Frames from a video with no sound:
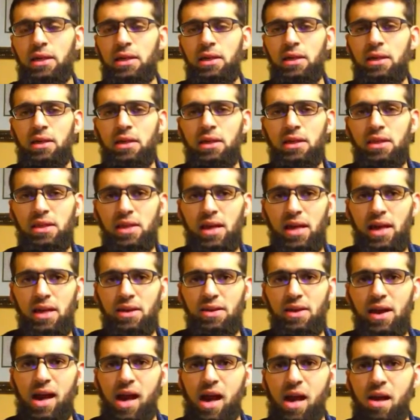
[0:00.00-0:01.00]
that
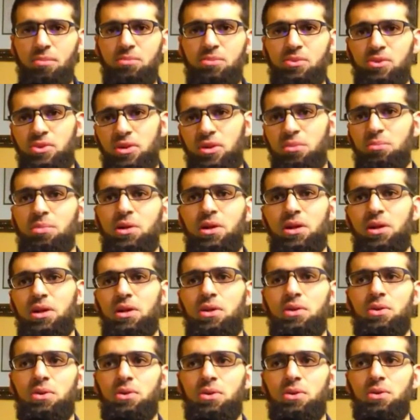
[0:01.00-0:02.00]
I'm somebody
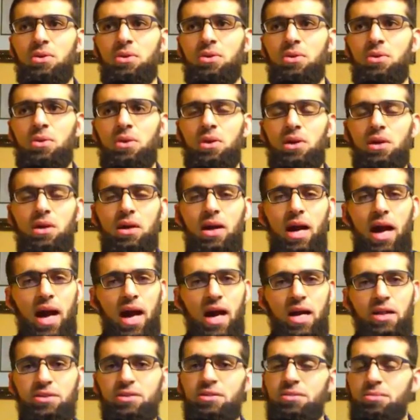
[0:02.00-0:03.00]
who
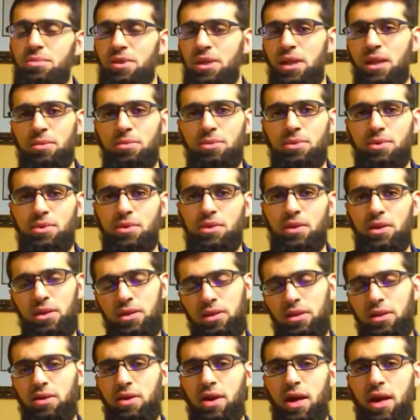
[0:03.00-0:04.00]
hasn't been able to get
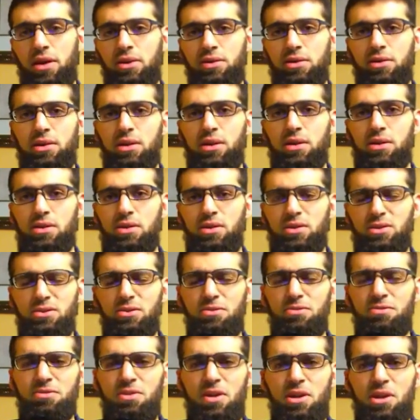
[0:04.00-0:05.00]
their act together. It's a
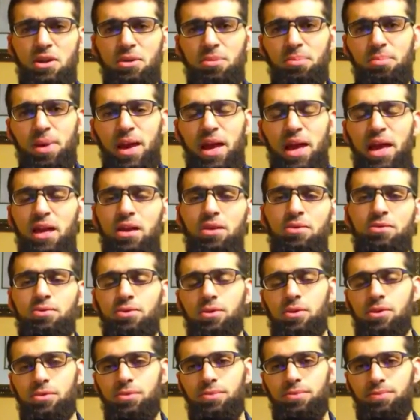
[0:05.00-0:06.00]
very
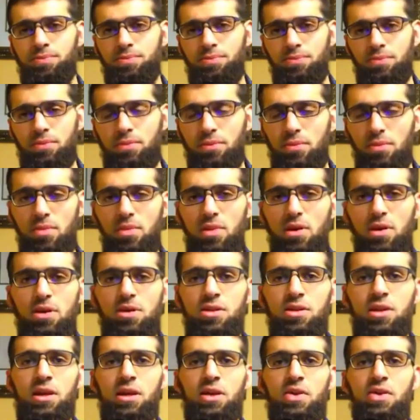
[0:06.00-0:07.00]
painful
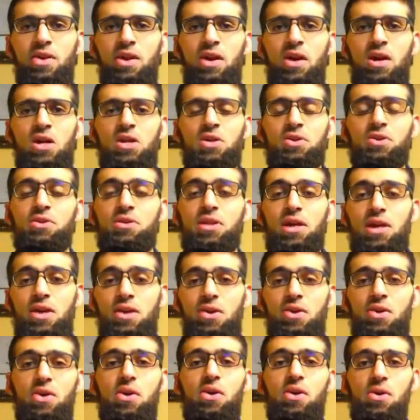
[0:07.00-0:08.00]
thing. So they
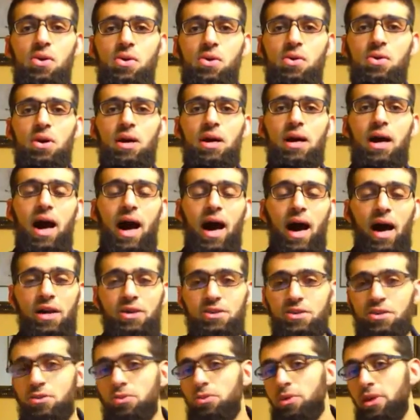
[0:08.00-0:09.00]
know, I
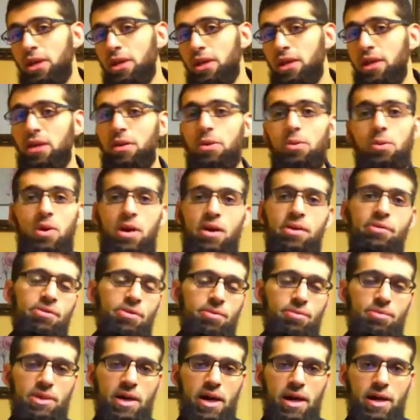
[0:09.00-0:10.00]
just want to get away
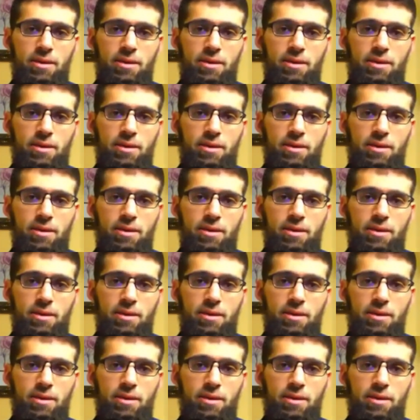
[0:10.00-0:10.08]
from that.